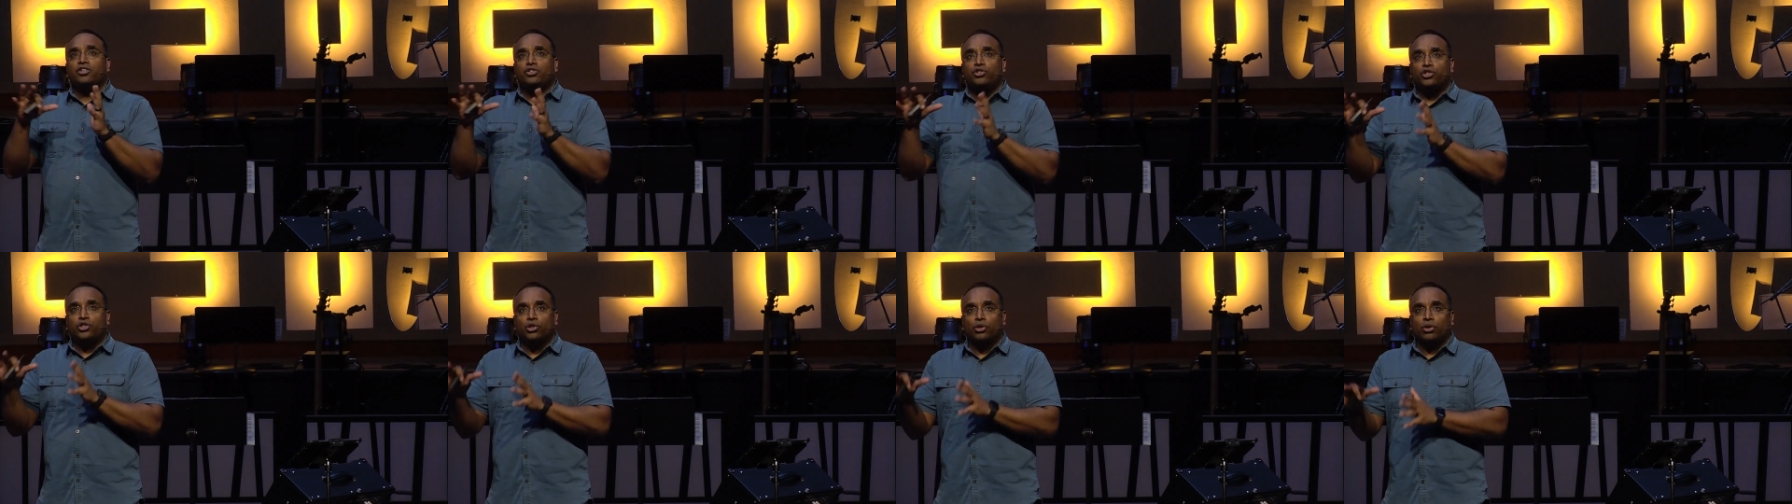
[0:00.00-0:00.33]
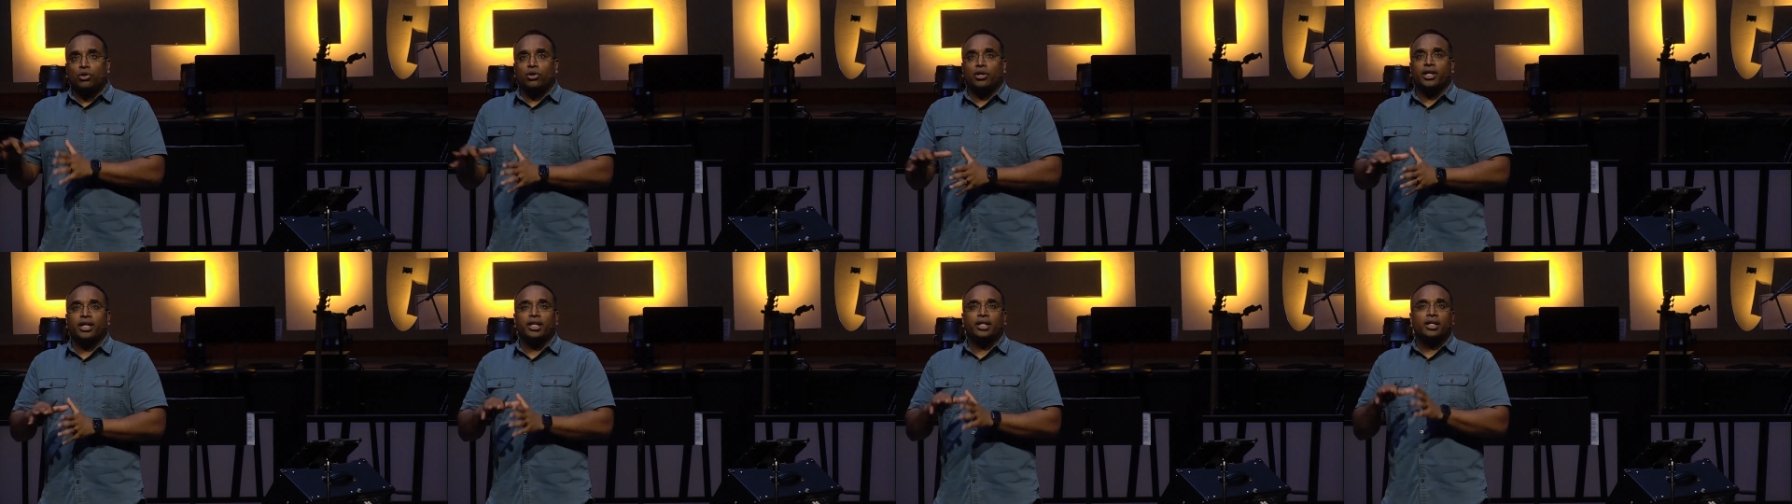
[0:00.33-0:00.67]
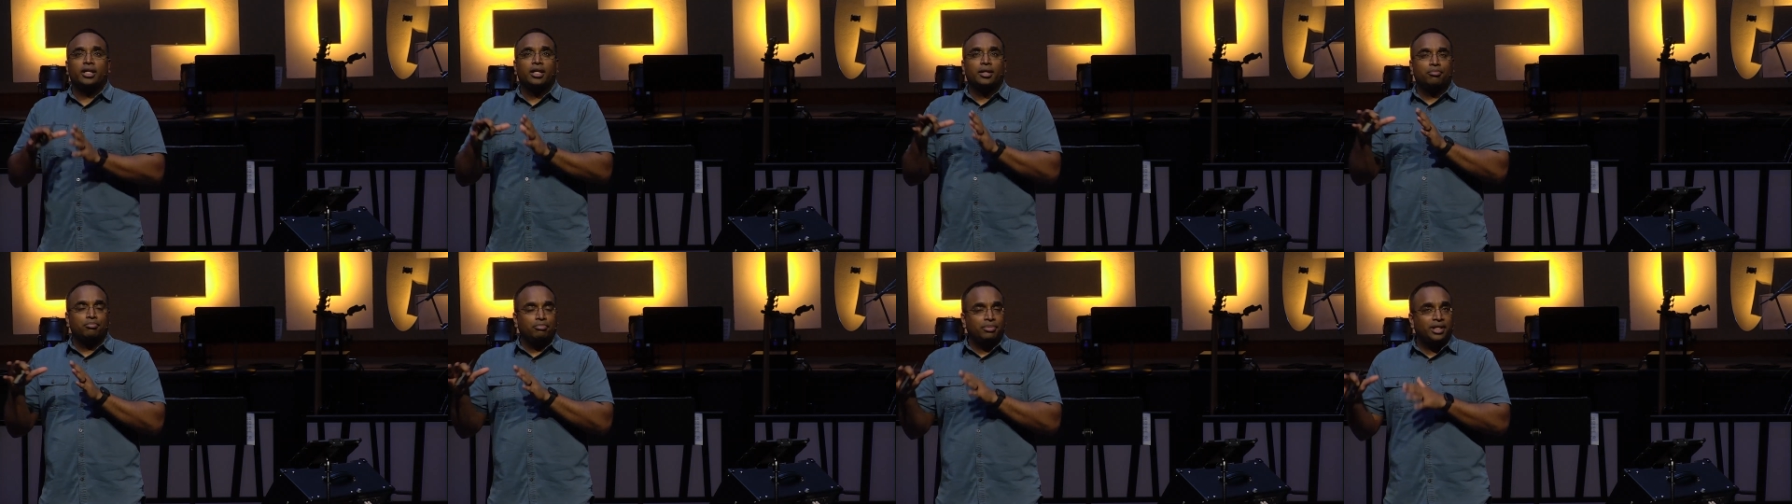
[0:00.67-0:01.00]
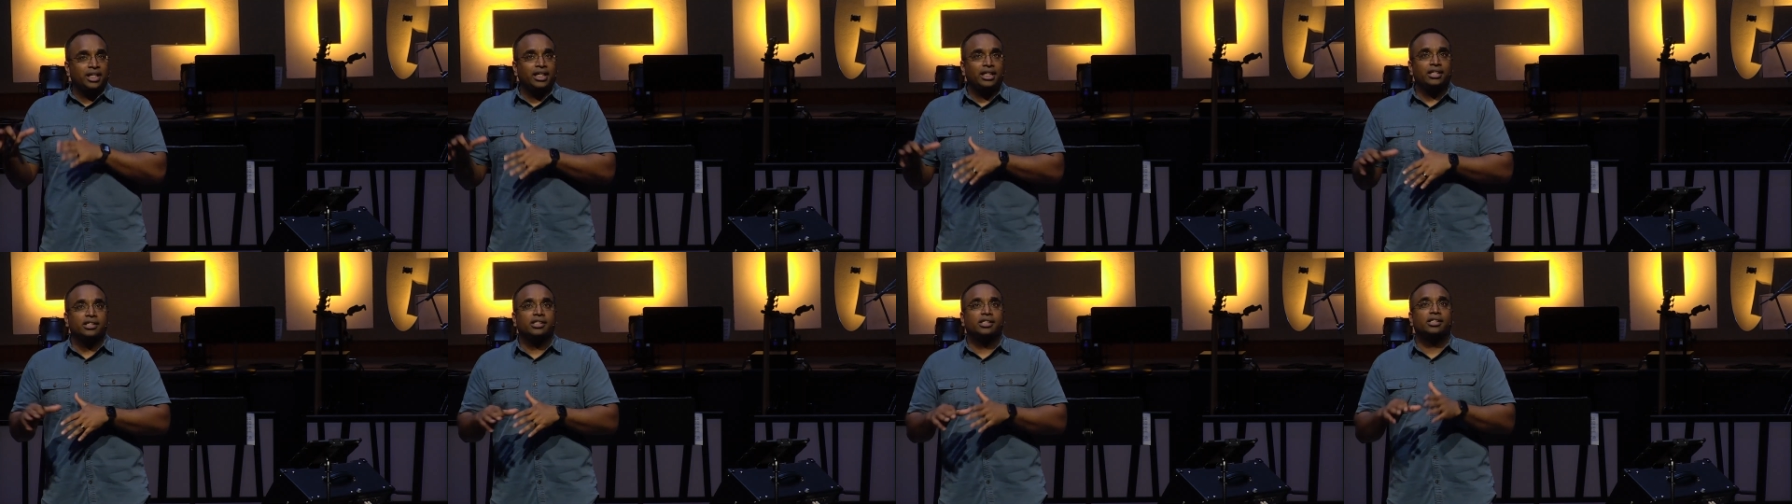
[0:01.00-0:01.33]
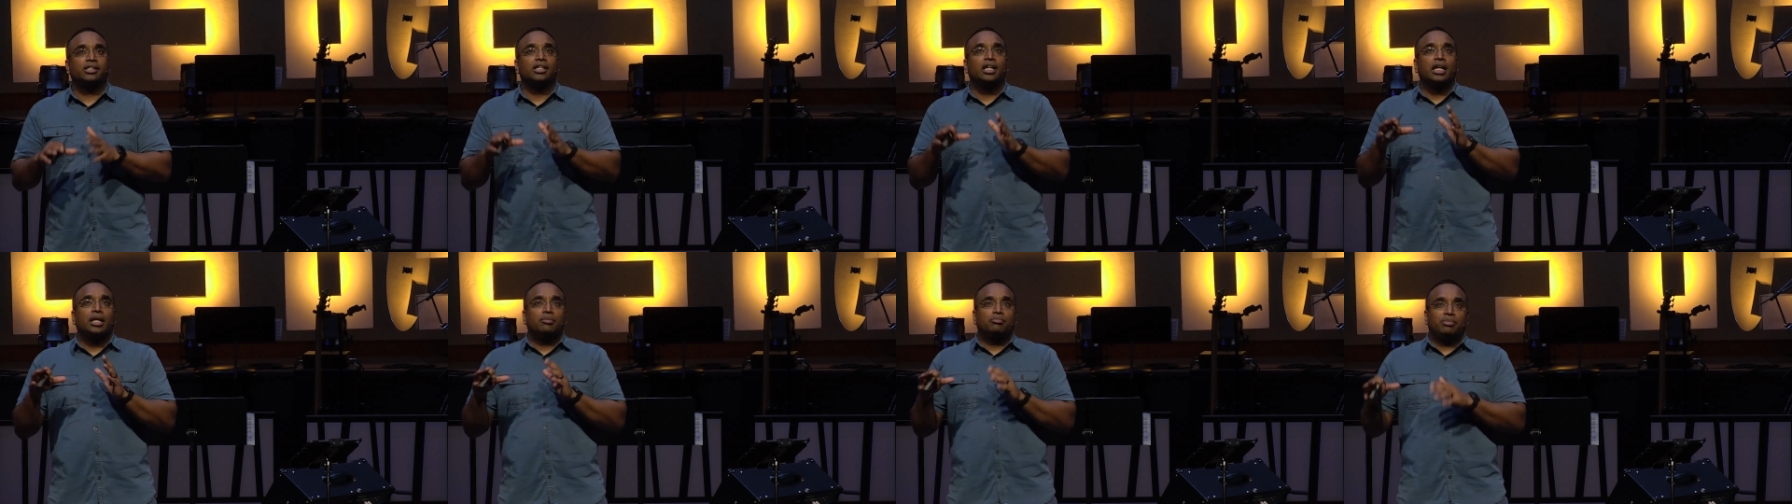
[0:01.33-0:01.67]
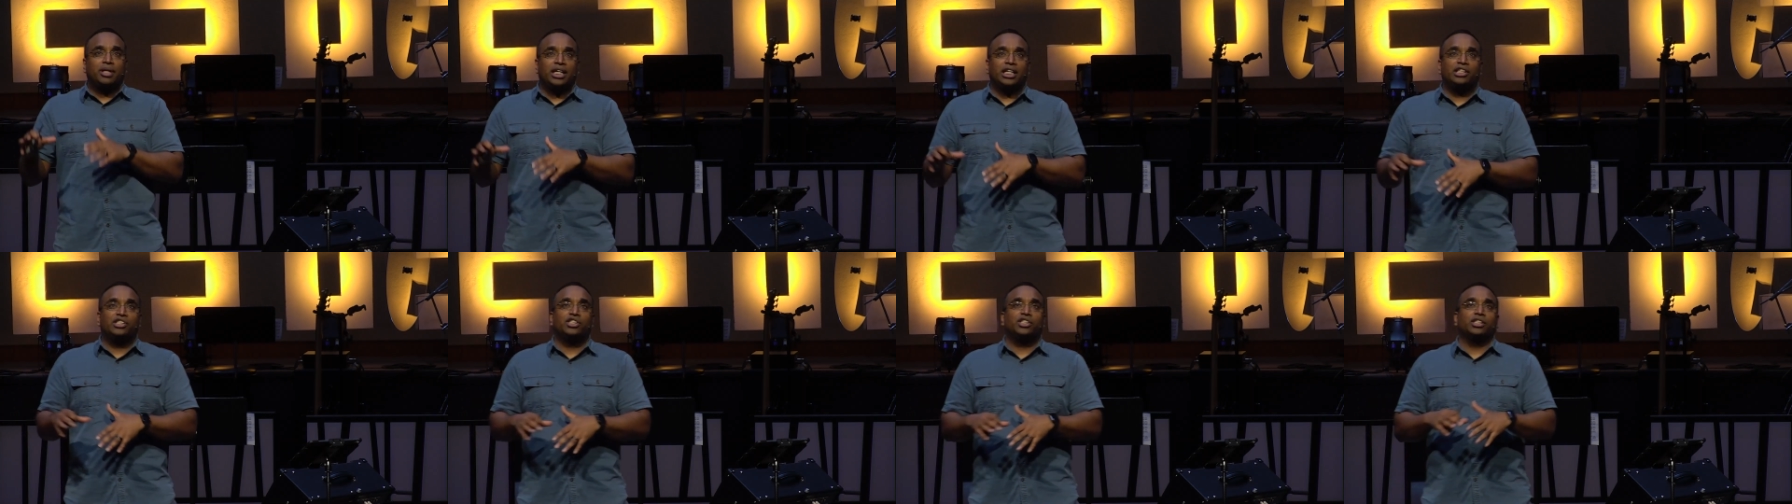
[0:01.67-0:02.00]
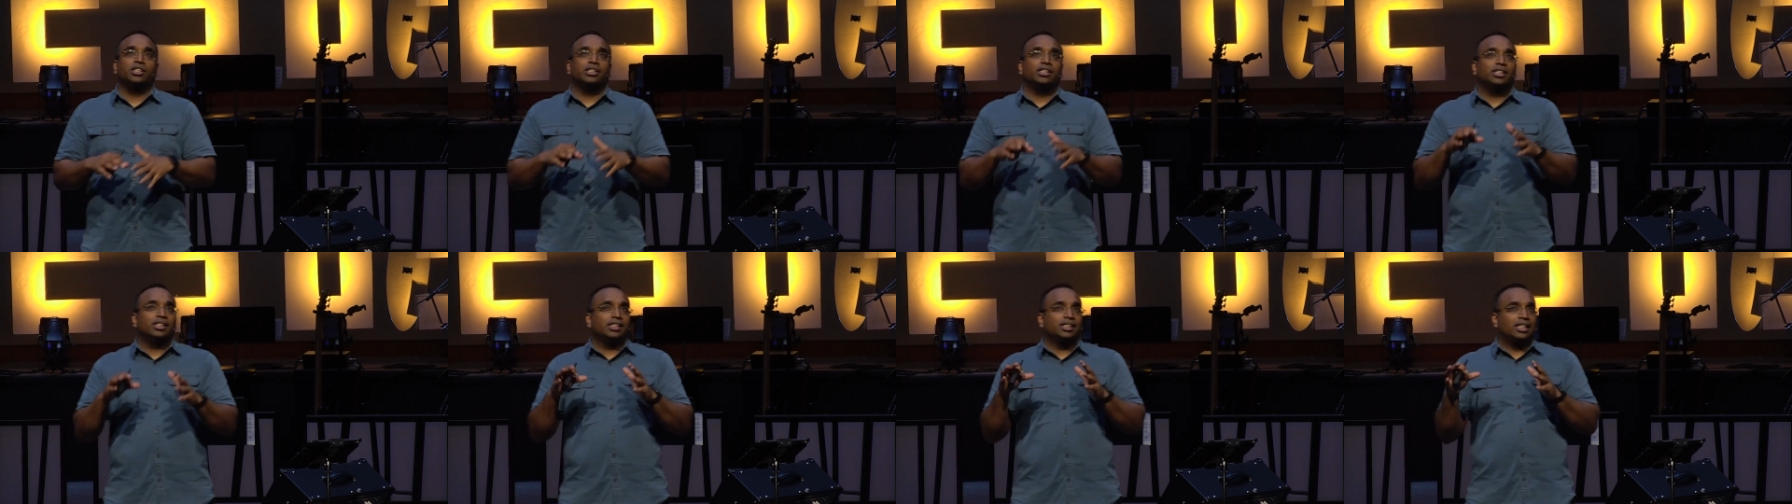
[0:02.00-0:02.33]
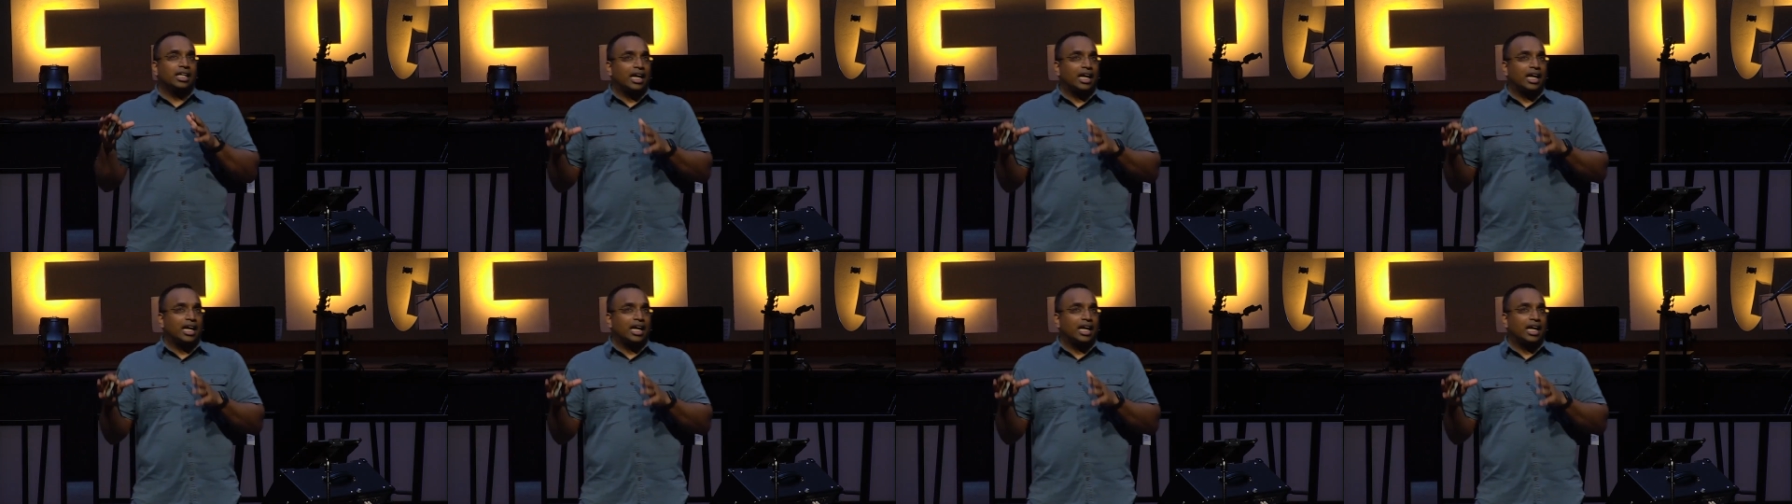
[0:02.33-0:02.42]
joy, peace, patience,